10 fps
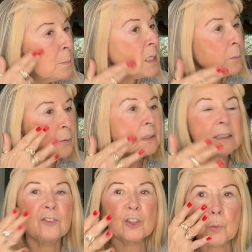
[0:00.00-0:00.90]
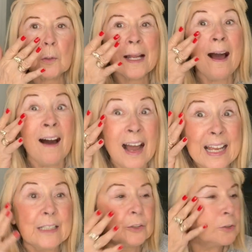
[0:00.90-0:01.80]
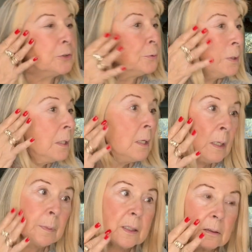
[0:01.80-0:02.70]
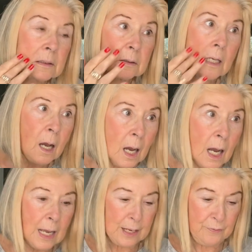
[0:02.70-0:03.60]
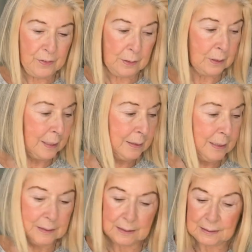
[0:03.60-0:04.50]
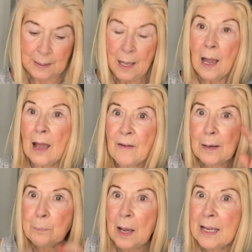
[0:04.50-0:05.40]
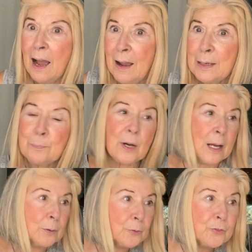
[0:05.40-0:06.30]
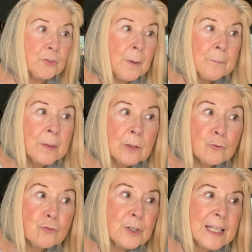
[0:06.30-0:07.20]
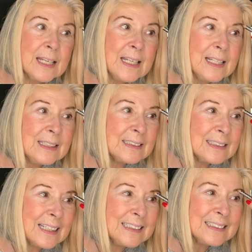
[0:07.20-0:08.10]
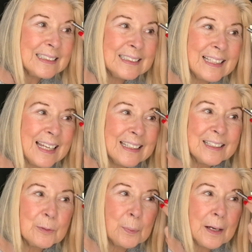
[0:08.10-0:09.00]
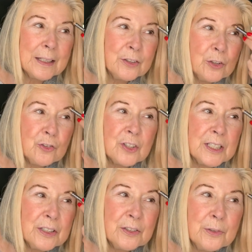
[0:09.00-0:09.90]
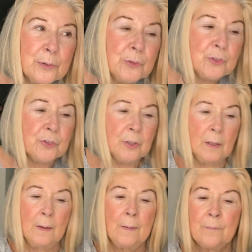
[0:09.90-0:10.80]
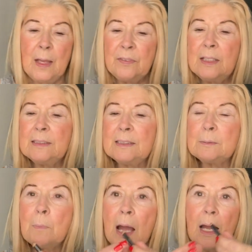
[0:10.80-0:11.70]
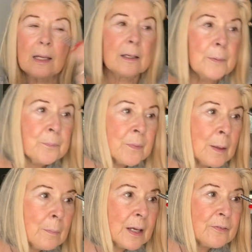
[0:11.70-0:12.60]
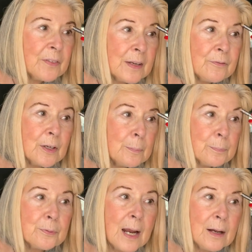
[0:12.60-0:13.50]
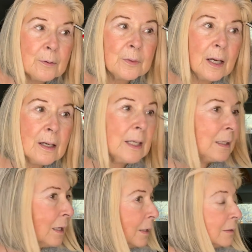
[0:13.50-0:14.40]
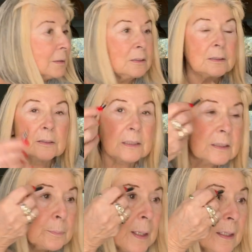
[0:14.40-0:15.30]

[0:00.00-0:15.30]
This is just what I do because I feel I need it. I've had my eyebrows re-tinted, hennaed, but I usually use, I think this is MAC, my favourite brown eyeliner to just make